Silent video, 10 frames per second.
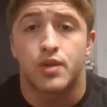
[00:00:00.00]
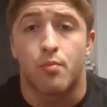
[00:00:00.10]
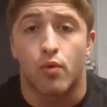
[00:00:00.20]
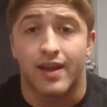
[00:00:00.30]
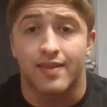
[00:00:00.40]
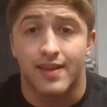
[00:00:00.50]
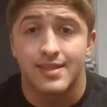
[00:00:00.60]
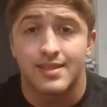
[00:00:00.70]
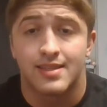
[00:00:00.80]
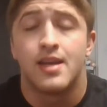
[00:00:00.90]
to more like
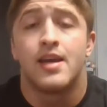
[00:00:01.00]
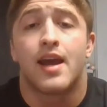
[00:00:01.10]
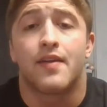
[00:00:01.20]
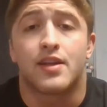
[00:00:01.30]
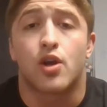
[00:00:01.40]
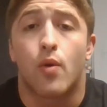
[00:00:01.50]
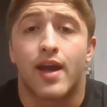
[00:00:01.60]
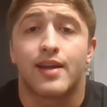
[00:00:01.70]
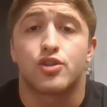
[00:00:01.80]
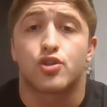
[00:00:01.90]
this, and then go
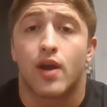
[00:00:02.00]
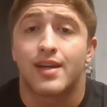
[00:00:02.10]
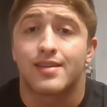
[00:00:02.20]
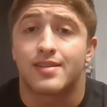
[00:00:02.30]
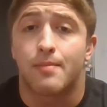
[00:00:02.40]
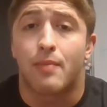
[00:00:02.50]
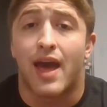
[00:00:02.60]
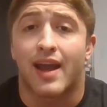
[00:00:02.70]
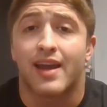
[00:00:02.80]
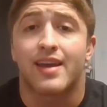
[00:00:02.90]
ahead and try to sit
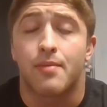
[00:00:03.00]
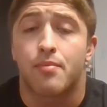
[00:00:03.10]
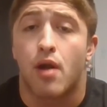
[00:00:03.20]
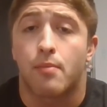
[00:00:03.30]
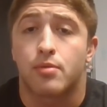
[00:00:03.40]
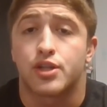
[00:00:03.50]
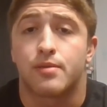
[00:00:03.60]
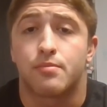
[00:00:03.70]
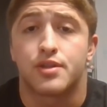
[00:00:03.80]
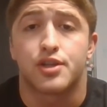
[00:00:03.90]
back, keep a proper
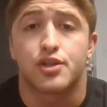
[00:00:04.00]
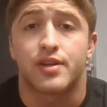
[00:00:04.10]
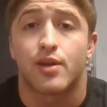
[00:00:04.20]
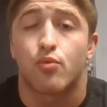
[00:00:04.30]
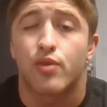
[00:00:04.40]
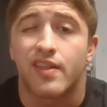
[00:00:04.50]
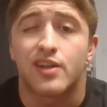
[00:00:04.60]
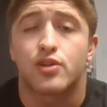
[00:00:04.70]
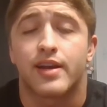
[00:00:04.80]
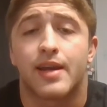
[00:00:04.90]
shin position, and
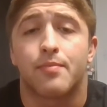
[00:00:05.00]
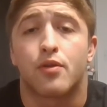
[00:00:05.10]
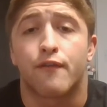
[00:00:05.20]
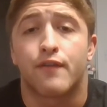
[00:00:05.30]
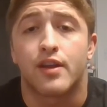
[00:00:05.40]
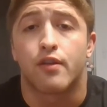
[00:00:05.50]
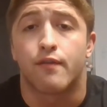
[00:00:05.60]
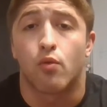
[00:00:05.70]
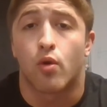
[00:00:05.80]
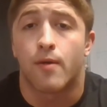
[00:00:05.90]
really trying to keep those feet to
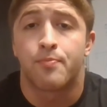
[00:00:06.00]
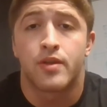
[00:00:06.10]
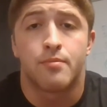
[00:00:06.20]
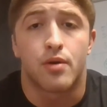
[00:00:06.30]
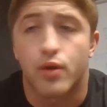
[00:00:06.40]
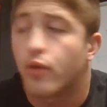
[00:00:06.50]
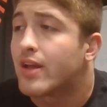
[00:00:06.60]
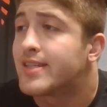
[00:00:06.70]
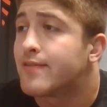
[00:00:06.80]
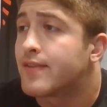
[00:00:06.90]
the floor. But
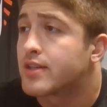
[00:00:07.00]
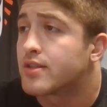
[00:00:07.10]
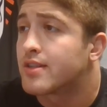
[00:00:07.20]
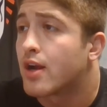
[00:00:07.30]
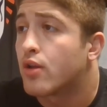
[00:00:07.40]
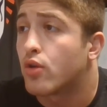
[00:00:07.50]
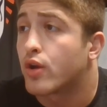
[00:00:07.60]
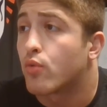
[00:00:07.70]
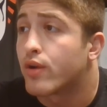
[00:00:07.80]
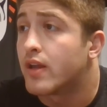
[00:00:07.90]
really easy fixes there,
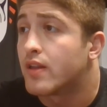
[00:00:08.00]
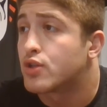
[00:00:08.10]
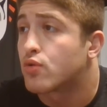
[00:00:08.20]
looking really